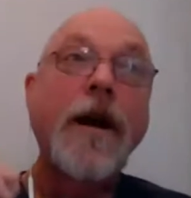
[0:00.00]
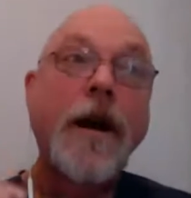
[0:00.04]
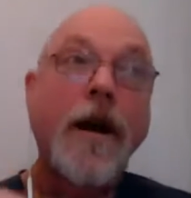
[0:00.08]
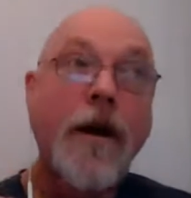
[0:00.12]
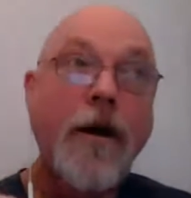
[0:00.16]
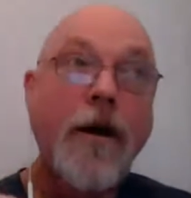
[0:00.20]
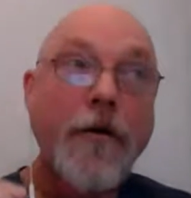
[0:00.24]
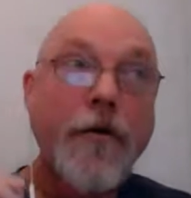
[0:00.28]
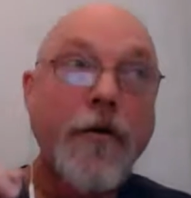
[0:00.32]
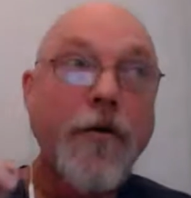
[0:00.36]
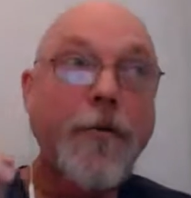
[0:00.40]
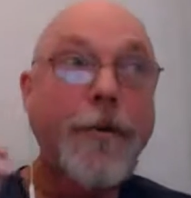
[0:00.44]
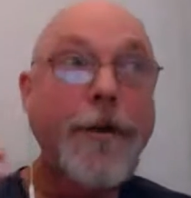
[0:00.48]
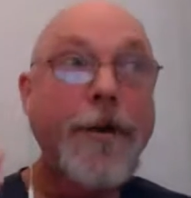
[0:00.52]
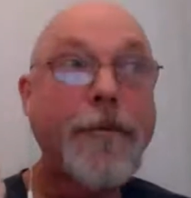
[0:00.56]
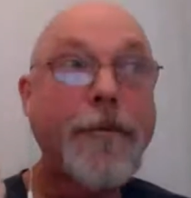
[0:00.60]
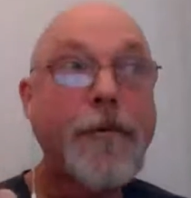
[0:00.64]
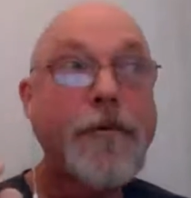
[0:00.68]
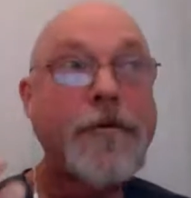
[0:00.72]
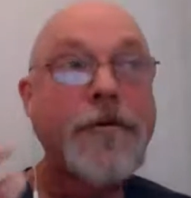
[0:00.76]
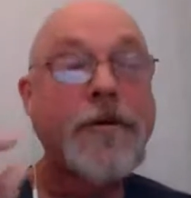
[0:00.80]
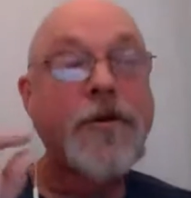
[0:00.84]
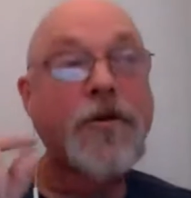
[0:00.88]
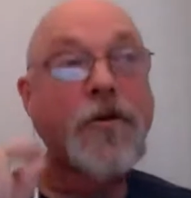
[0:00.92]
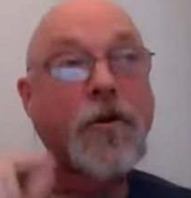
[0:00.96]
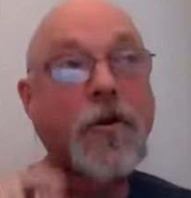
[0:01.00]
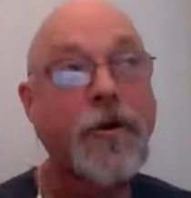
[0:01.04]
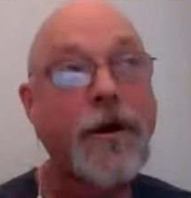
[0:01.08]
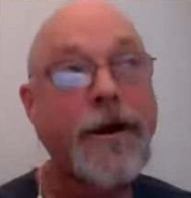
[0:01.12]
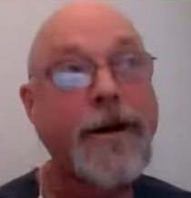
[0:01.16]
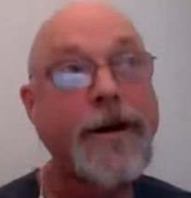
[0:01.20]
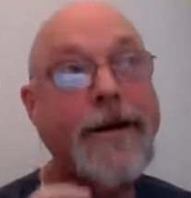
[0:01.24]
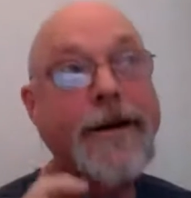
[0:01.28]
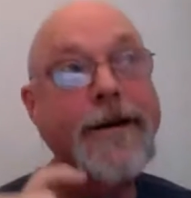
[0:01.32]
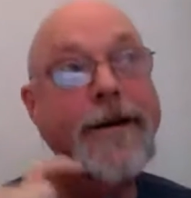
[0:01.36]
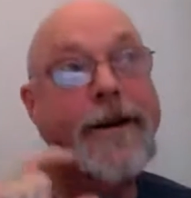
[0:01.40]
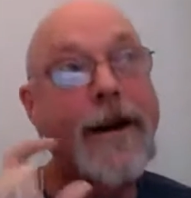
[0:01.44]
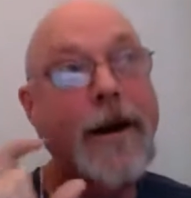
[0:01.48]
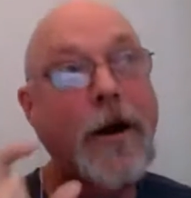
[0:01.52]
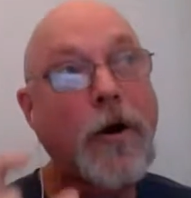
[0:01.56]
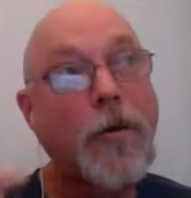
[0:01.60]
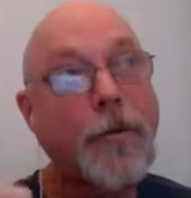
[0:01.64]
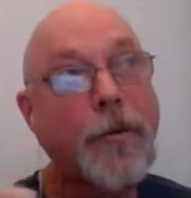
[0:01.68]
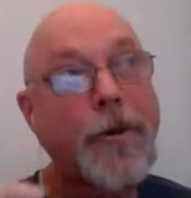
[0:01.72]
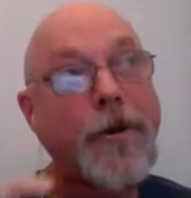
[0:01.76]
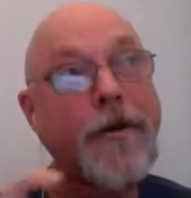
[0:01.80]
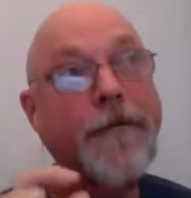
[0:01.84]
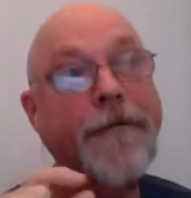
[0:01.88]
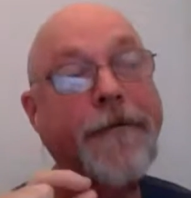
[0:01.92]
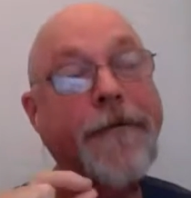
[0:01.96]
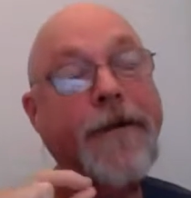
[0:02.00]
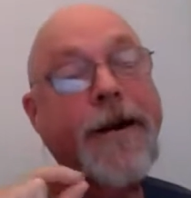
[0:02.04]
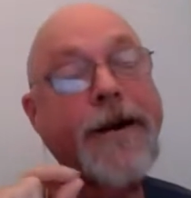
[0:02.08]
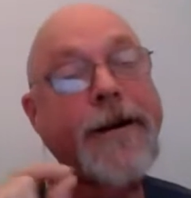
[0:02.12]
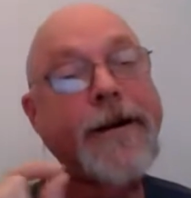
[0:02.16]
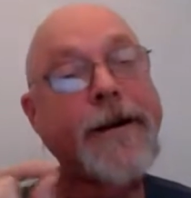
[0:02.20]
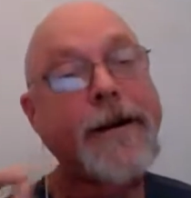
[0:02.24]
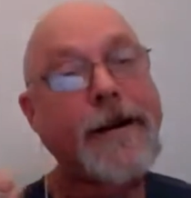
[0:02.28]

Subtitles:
other people's story can help you to find